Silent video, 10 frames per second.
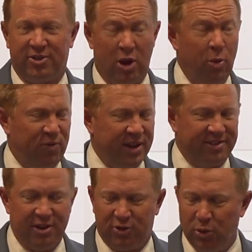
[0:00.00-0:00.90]
Hopefully
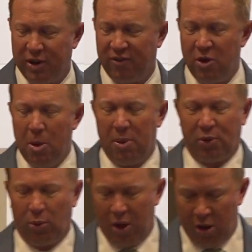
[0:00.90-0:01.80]
it's intuitive, but
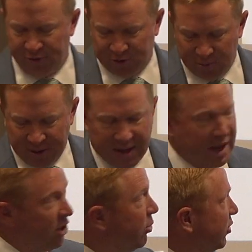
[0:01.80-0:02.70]
there will also be a
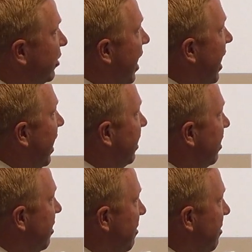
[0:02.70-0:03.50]
user guide